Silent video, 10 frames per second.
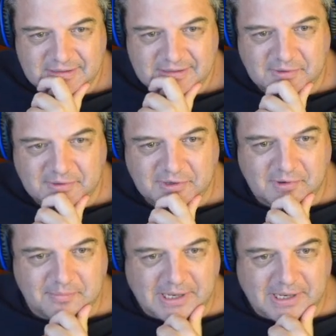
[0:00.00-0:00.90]
Think what you
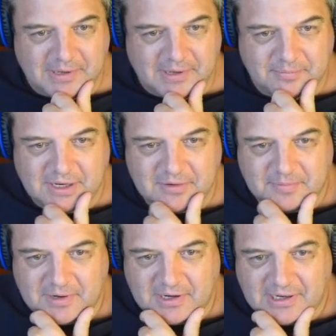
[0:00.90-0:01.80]
want about Meghan
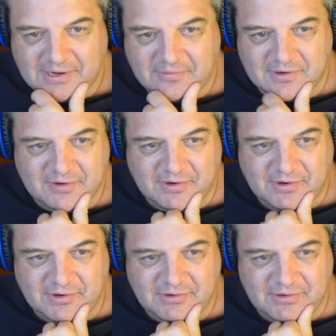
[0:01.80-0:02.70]
Markle, but don't let anyone
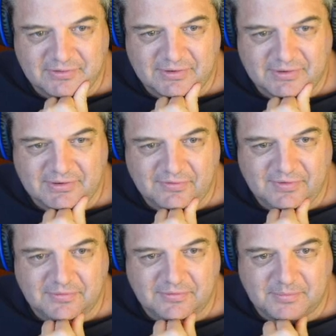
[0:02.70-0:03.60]
tell you she wasn't a
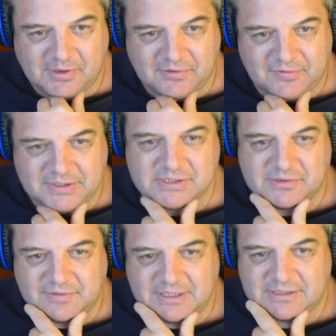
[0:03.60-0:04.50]
victim of the most
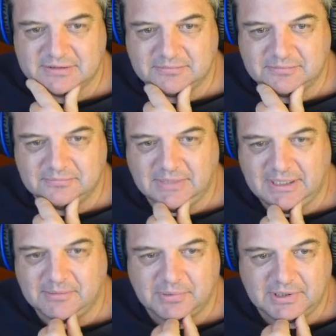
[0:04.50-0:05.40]
vicious, racist and
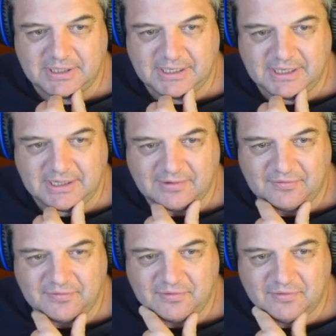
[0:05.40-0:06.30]
media bullying here.
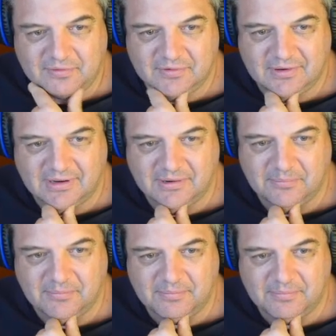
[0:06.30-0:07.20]
Grateful to
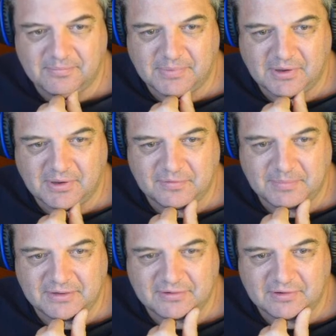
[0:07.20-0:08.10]
them both for
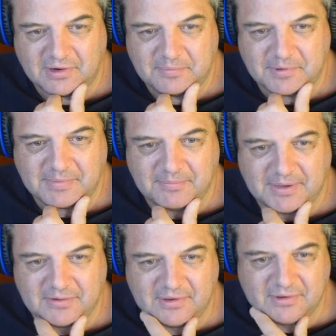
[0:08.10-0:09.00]
being so open about
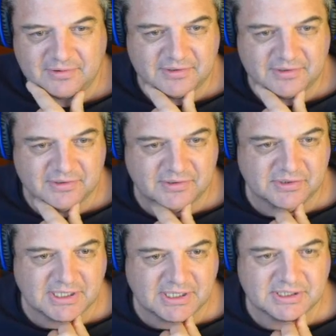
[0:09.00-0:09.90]
mental health
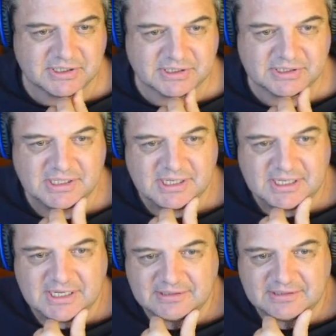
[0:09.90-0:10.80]
issues, challenges.
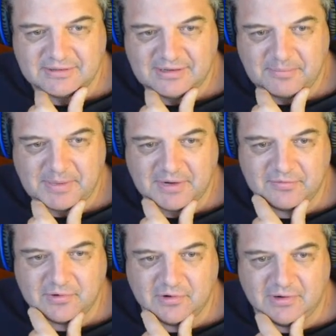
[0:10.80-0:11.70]
As they step back
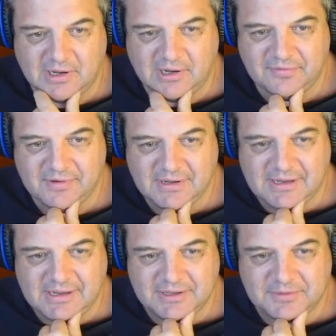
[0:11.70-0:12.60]
from royal life,
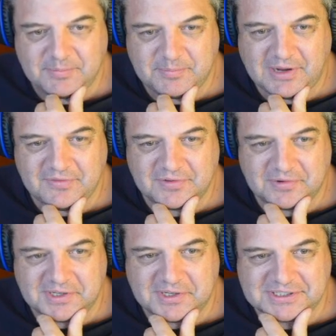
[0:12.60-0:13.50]
has been painful
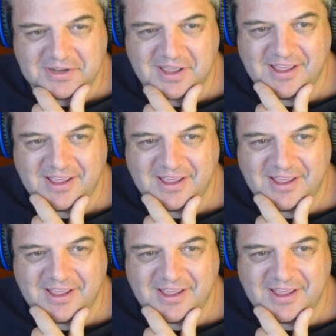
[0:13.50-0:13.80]
to watch,